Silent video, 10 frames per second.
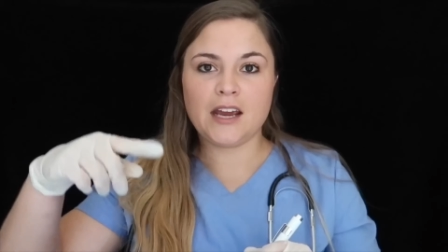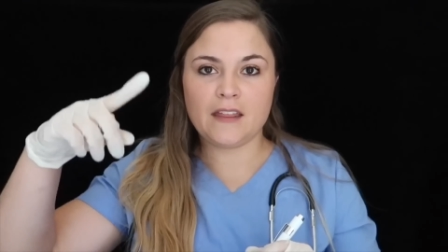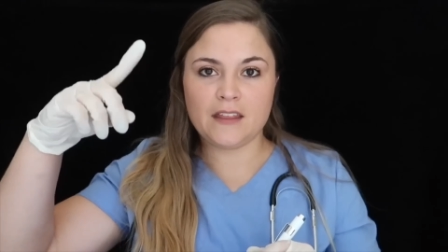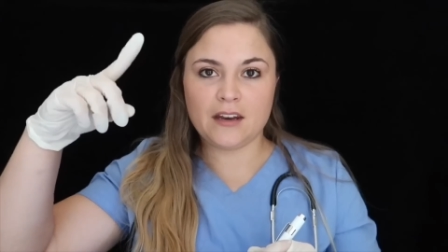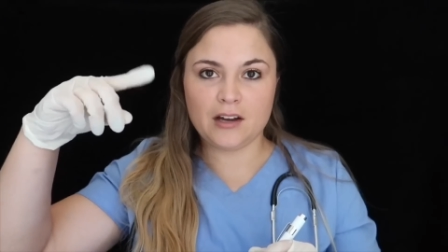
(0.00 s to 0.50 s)

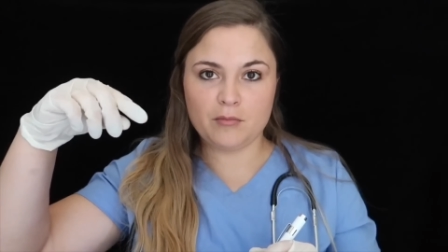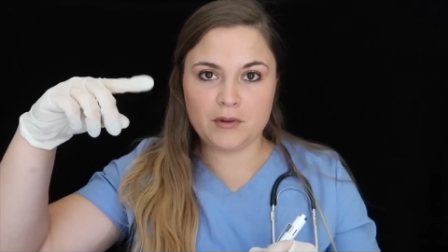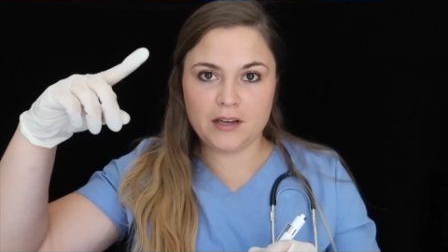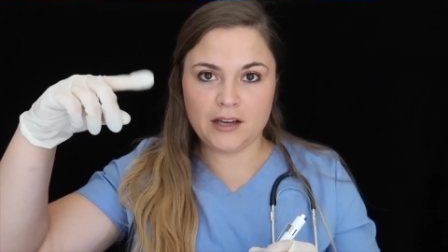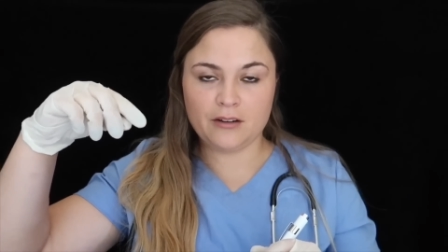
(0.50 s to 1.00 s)
and then up
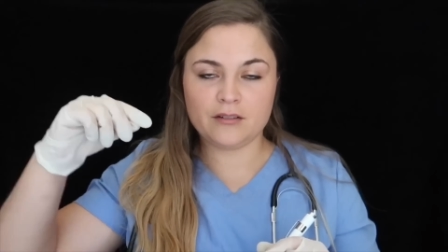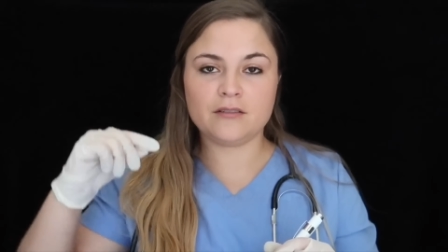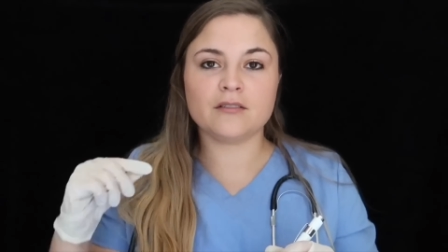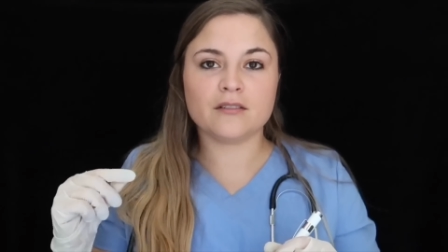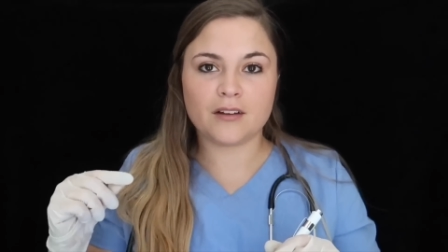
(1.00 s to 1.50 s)
and down,
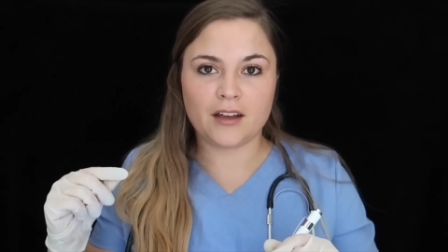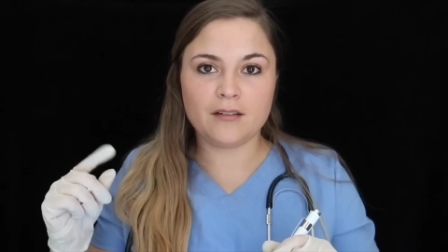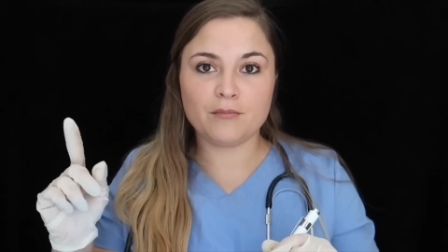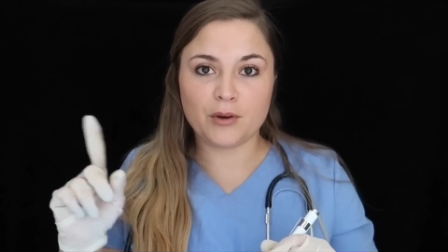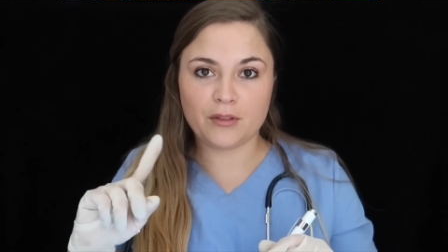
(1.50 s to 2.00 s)
okay?
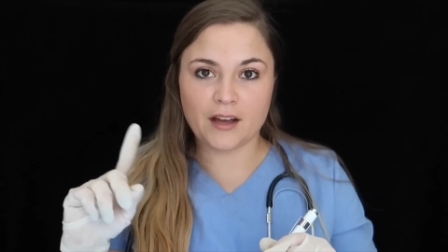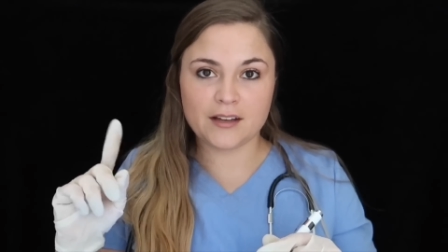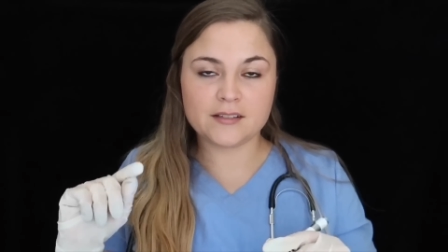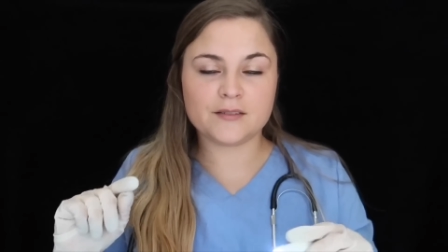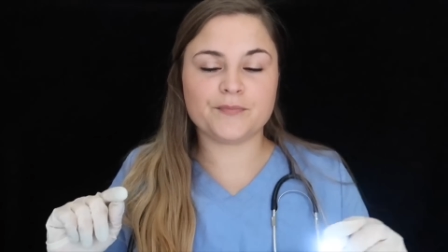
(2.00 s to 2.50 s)
Both
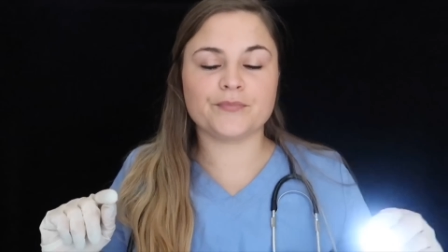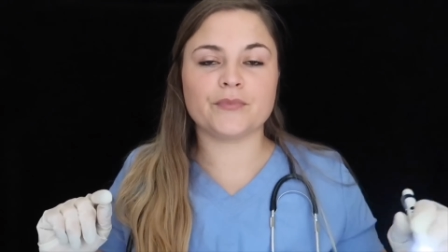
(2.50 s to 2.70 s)
eyes.